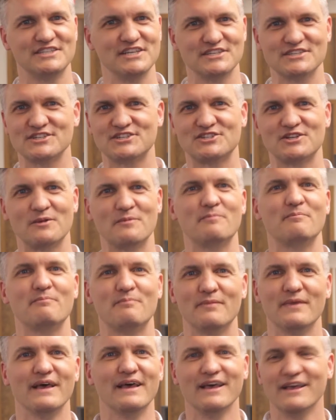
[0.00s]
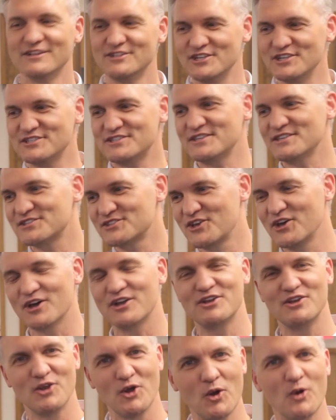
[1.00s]
Jesus is
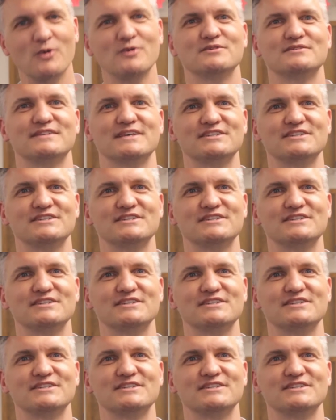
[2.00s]
good news.